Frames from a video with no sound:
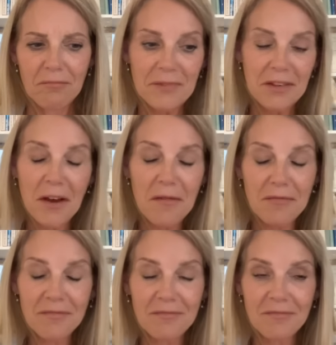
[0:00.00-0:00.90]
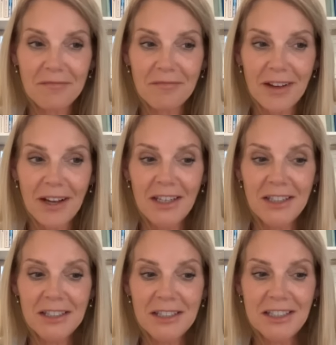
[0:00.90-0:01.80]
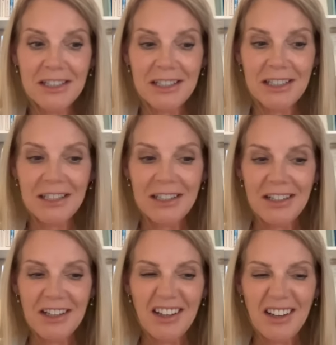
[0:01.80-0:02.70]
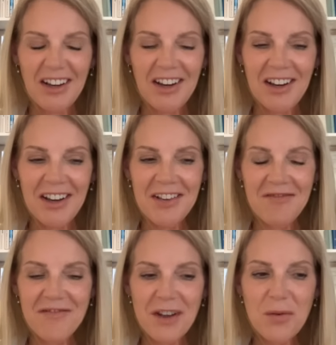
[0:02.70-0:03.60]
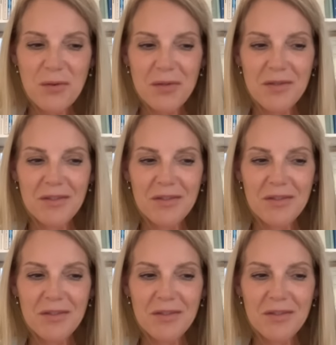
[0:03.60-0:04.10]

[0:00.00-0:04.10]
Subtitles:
It's love. And it felt